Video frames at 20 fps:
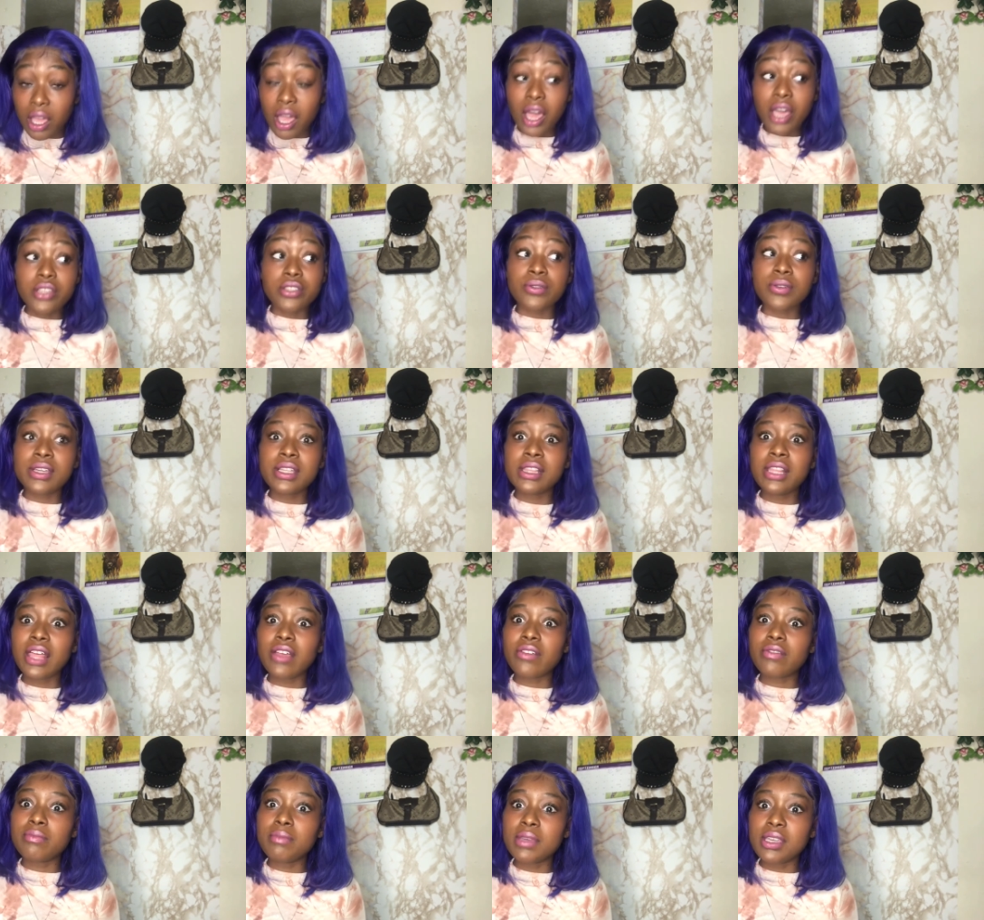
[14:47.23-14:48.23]
so he
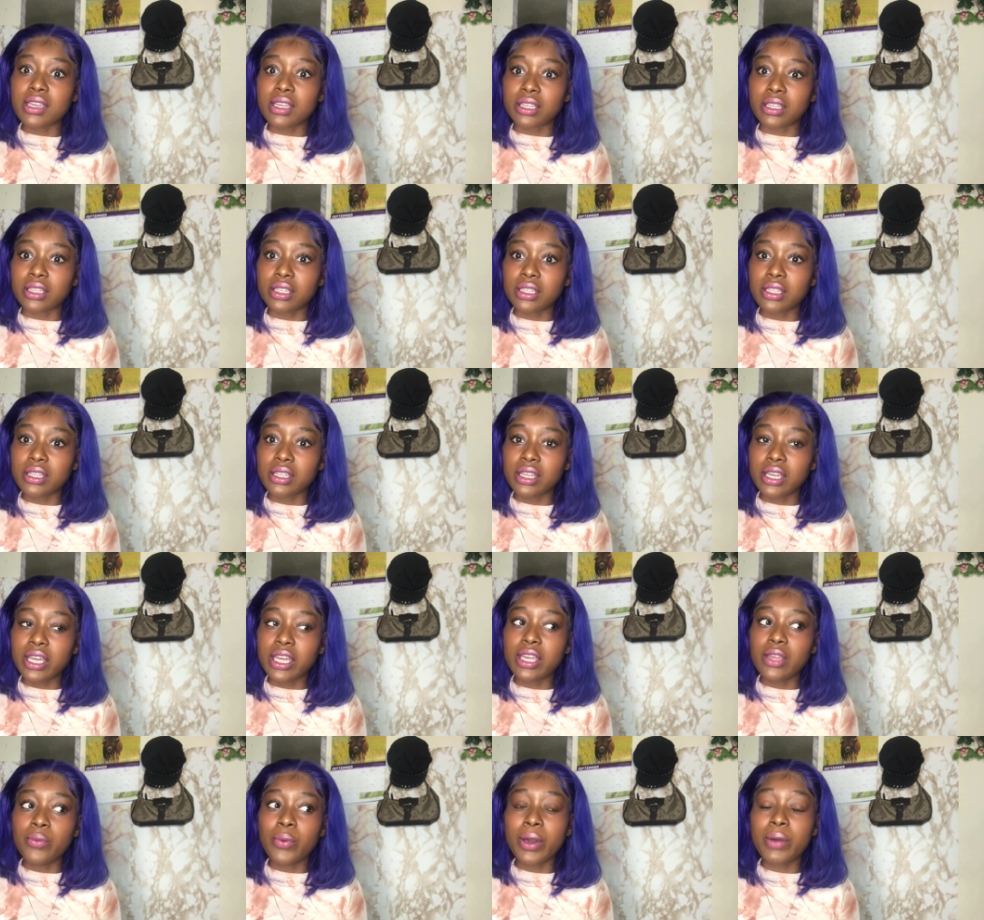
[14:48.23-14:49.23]
left me
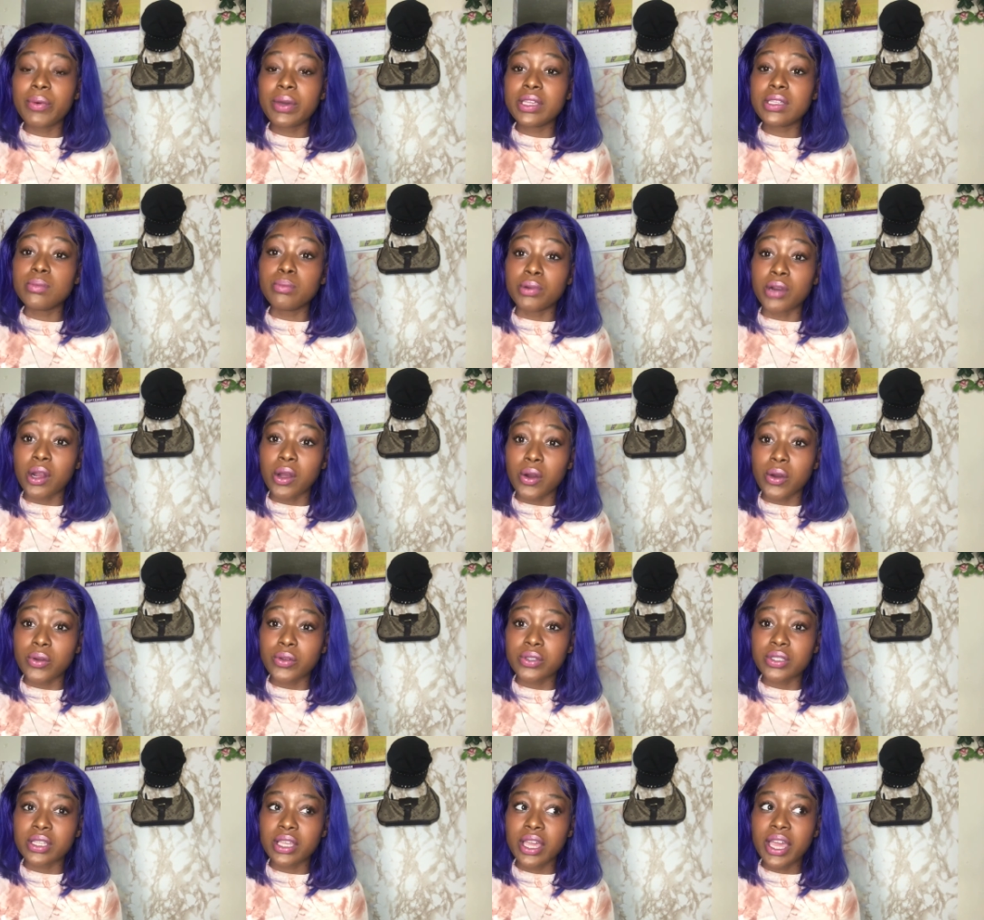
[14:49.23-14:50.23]
he went with his
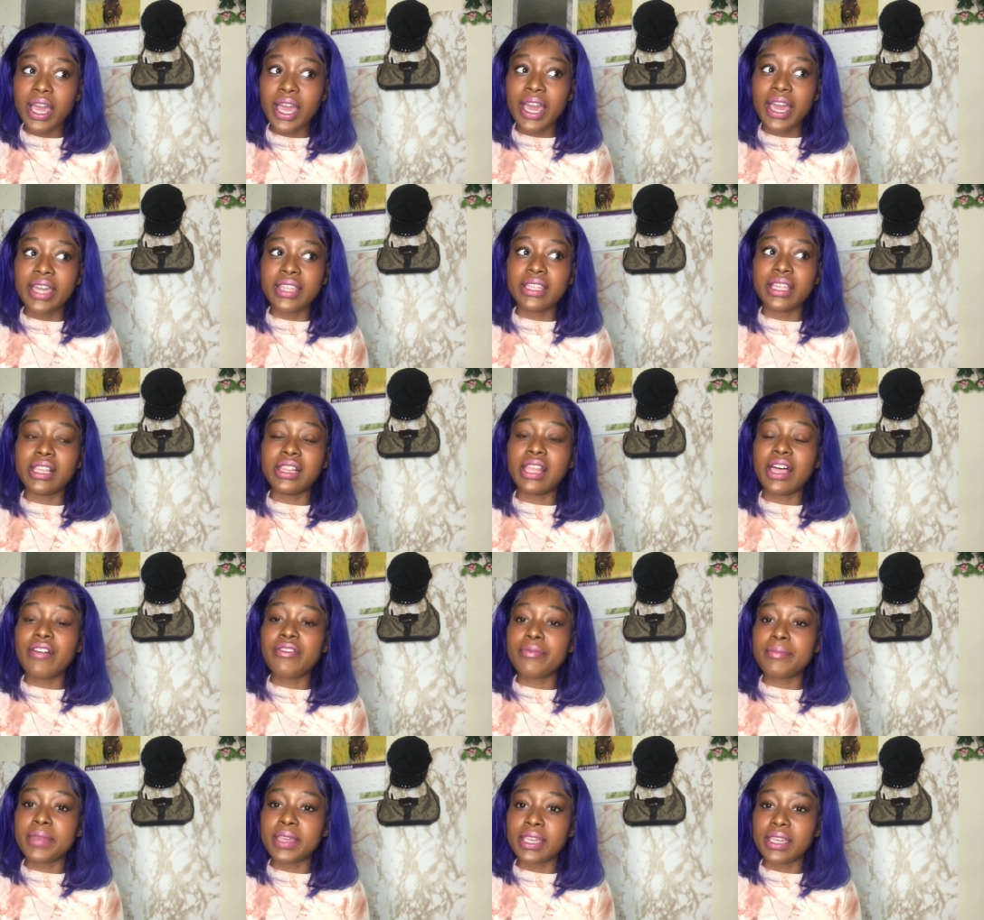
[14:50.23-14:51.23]
bros and they left
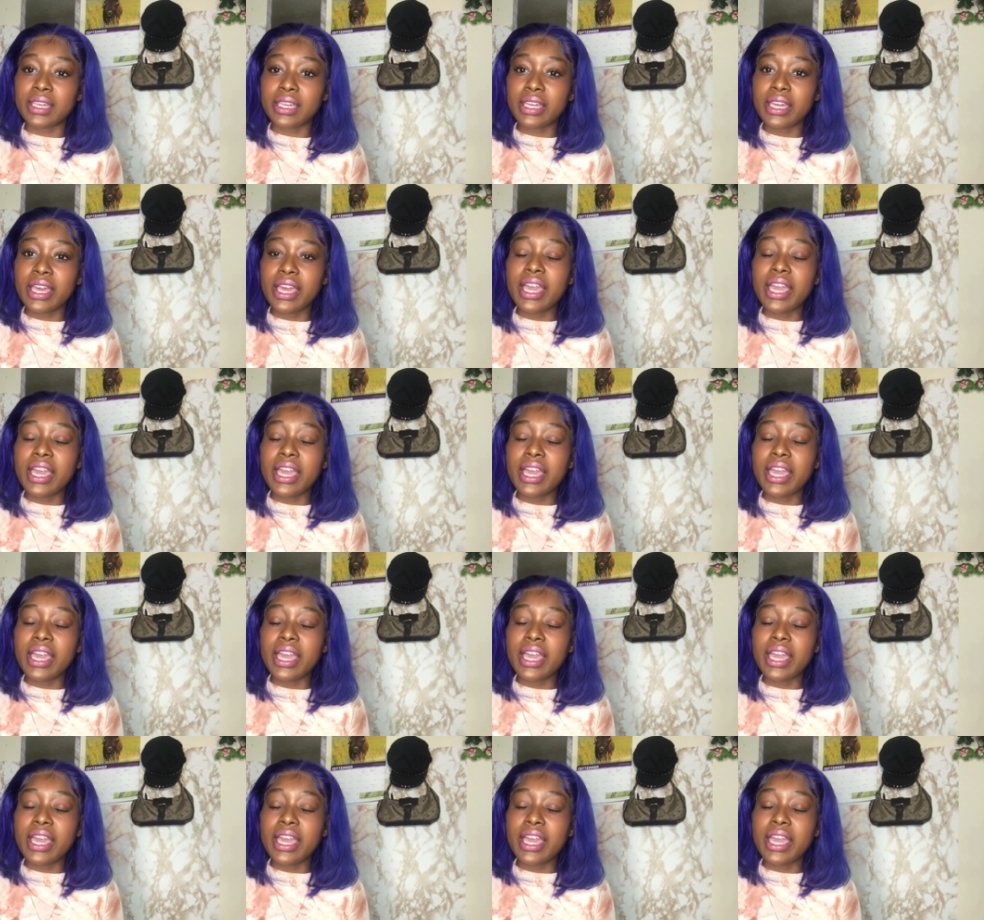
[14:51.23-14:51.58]
me